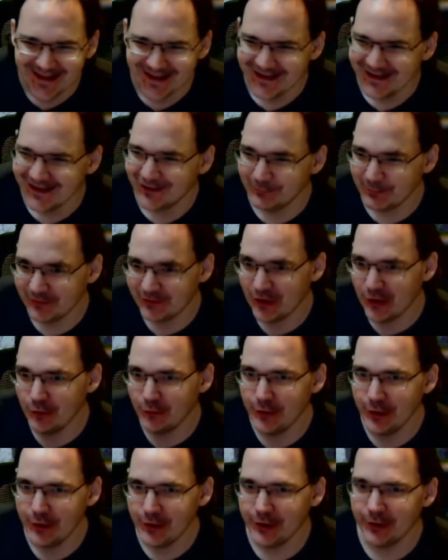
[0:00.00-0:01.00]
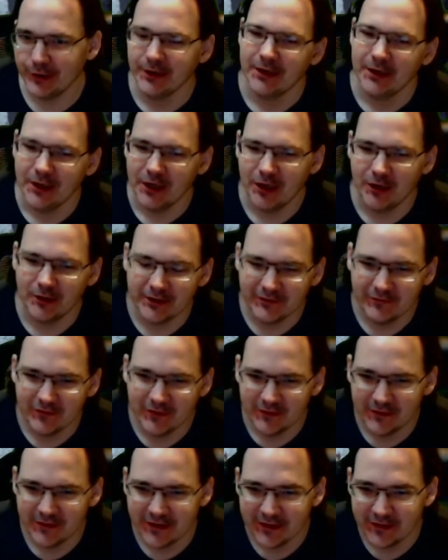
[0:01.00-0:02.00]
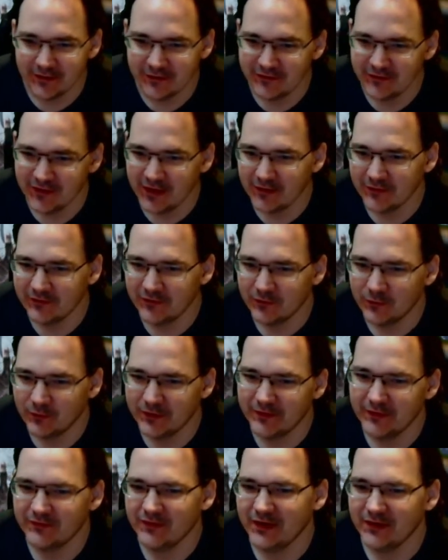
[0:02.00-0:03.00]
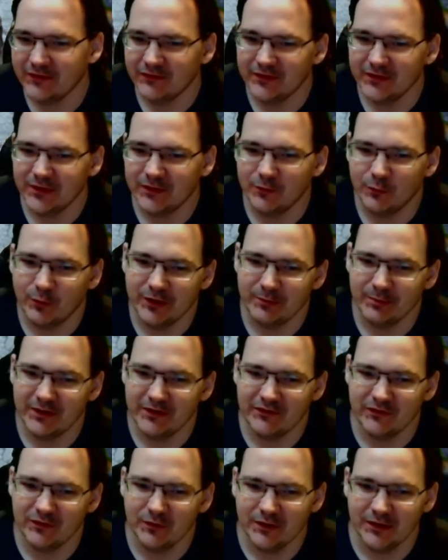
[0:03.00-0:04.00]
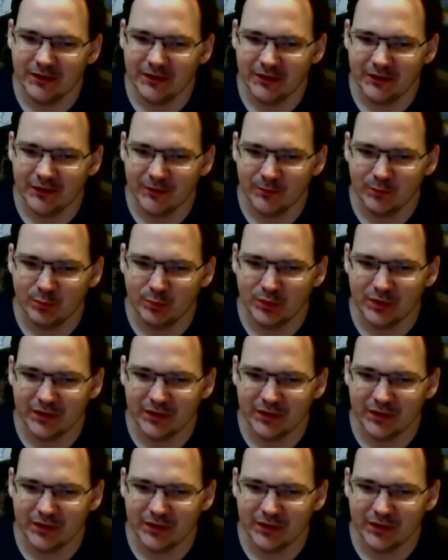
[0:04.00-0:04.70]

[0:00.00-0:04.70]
be down there. I'll give you the link. You can check out the story. There's actually quite a bit to it, but